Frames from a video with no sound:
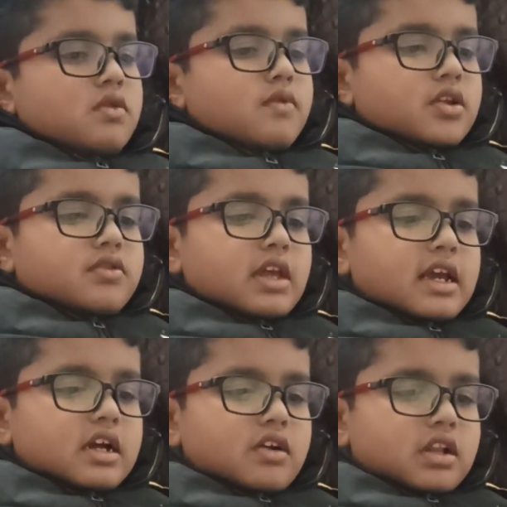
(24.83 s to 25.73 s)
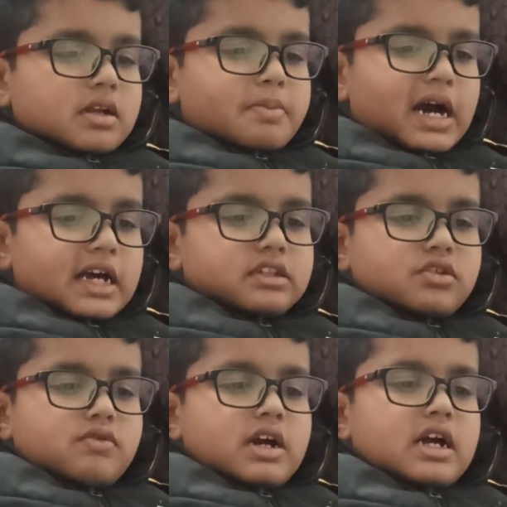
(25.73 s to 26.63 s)
When you take all the parts,
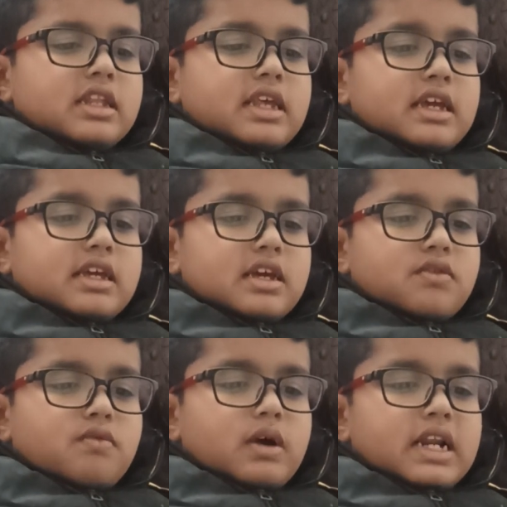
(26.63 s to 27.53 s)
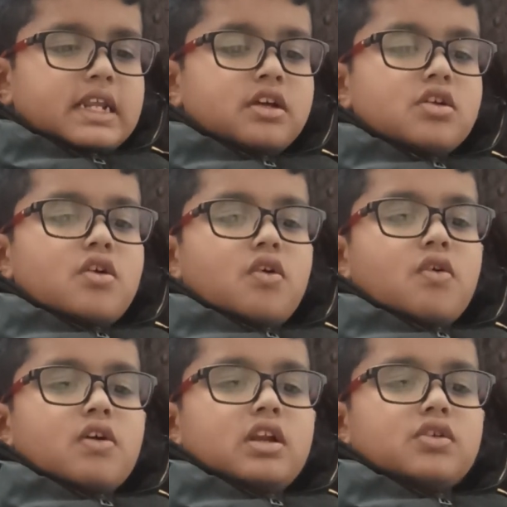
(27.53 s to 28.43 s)
you are taking 1
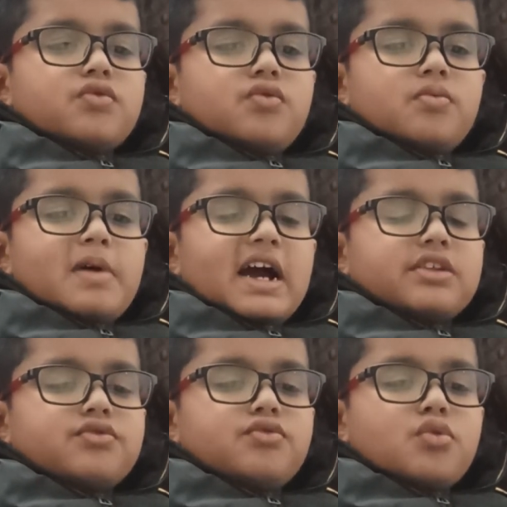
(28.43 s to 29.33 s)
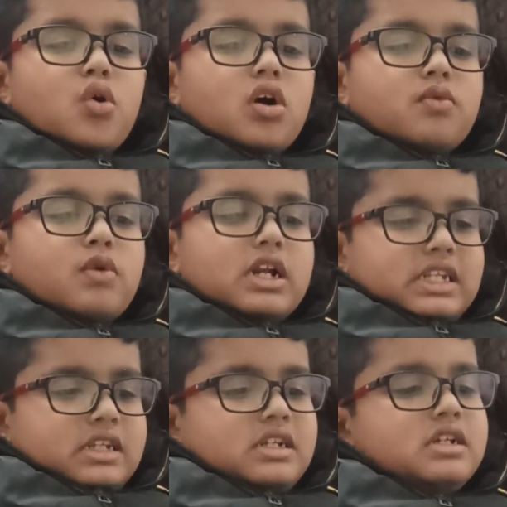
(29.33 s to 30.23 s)
whole, 2 by 2 or 1.
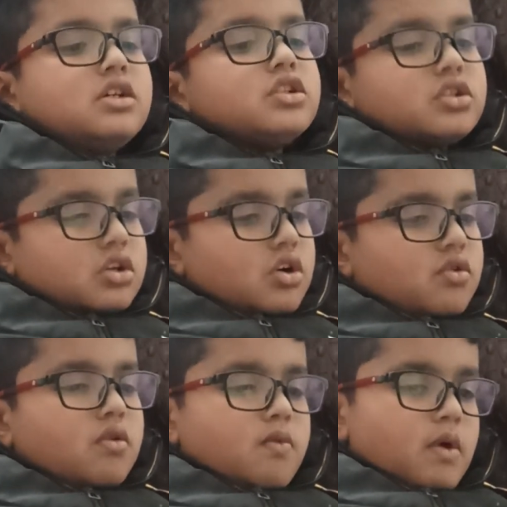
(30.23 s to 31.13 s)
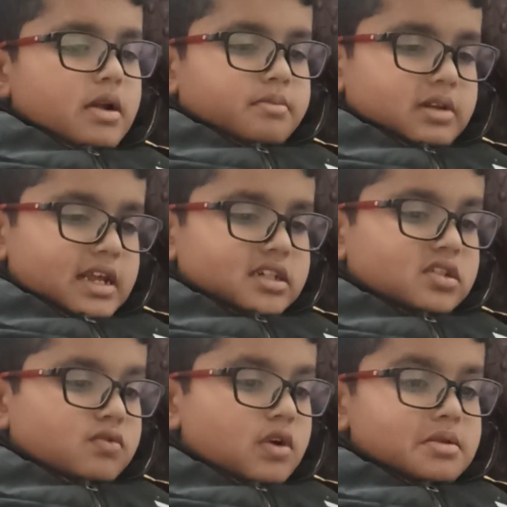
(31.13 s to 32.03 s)
So 1
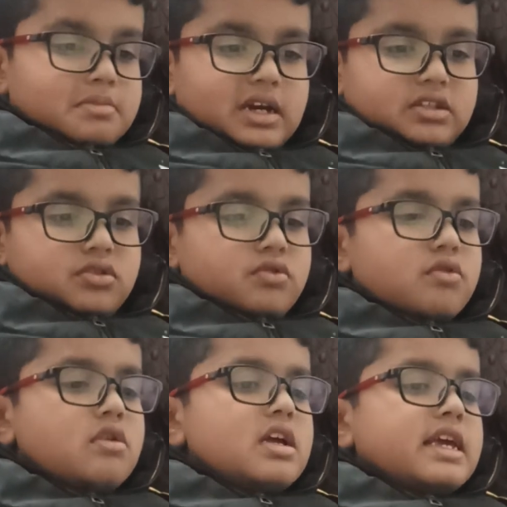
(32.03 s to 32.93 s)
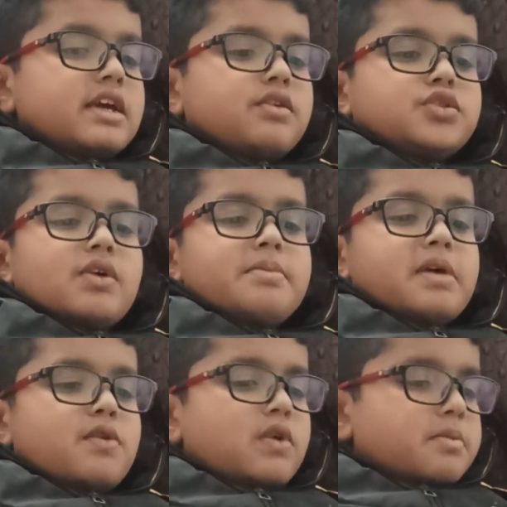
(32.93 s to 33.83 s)
plus 1 by 2 equals 1
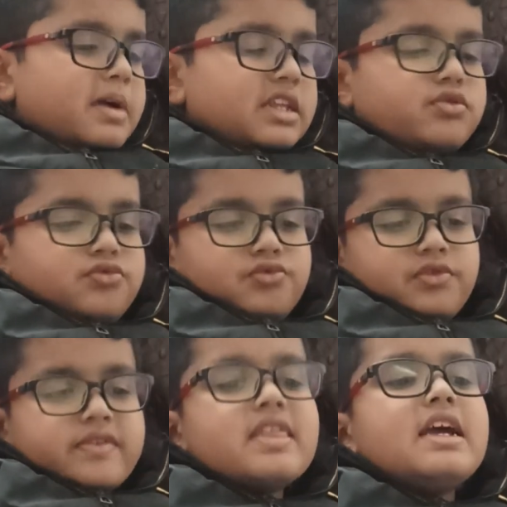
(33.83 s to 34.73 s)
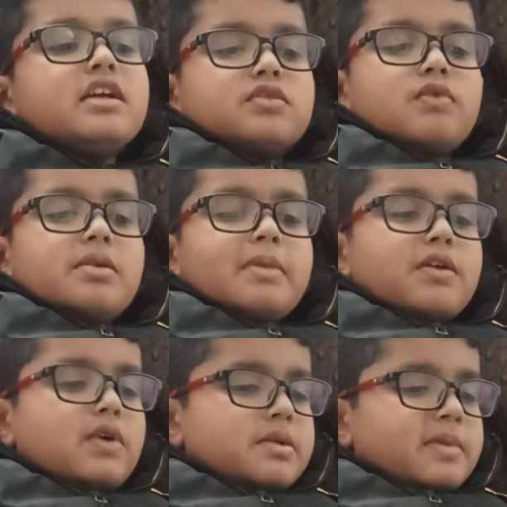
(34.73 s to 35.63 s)
by 1 by 2. 1 by
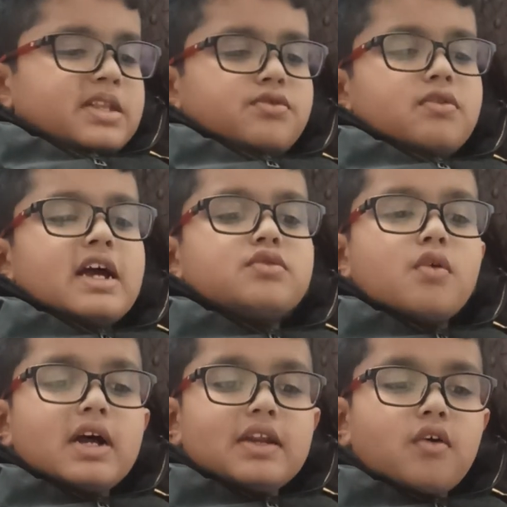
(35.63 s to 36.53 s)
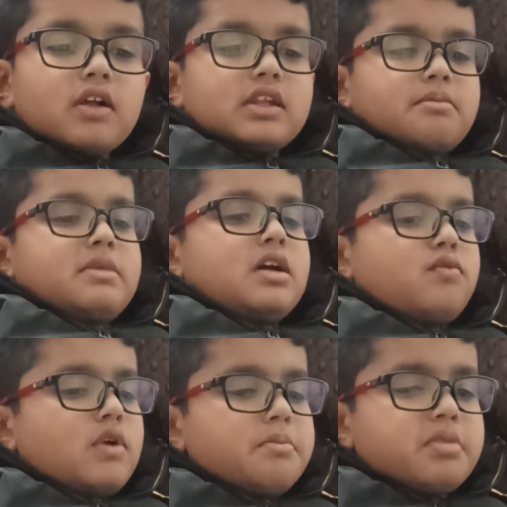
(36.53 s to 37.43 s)
1 by 2 has one whole number
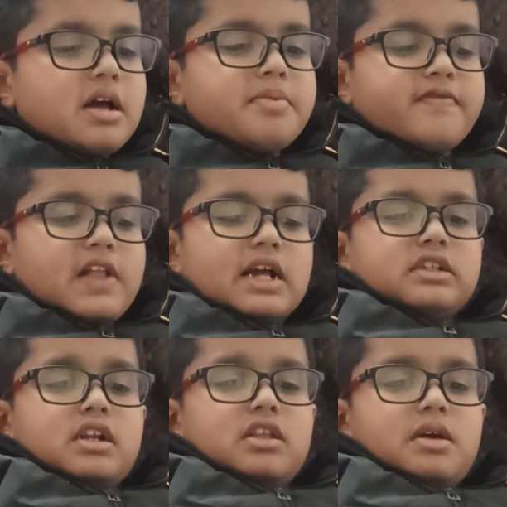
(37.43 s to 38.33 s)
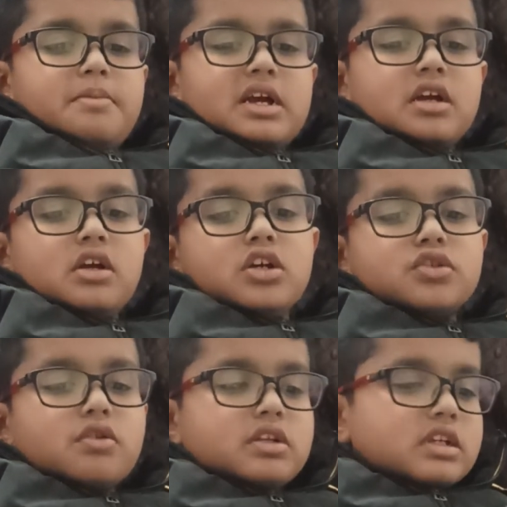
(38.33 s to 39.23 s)
and one proper fractional number,
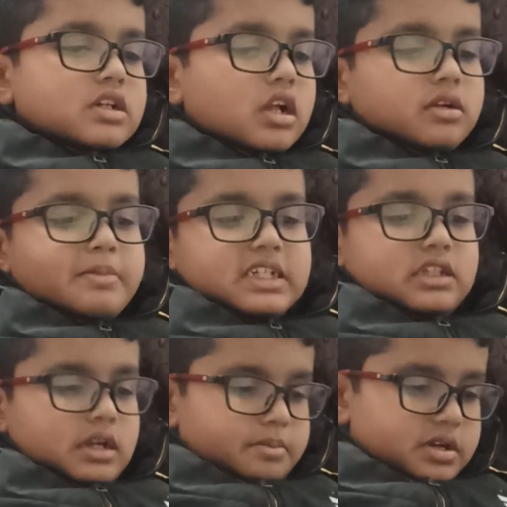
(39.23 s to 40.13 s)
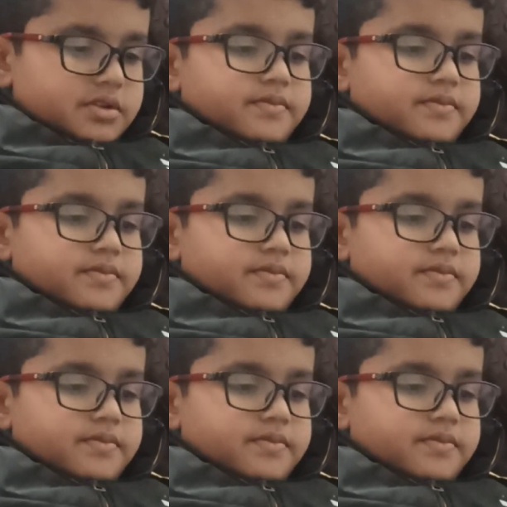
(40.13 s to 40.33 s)
so it is called a mixed number.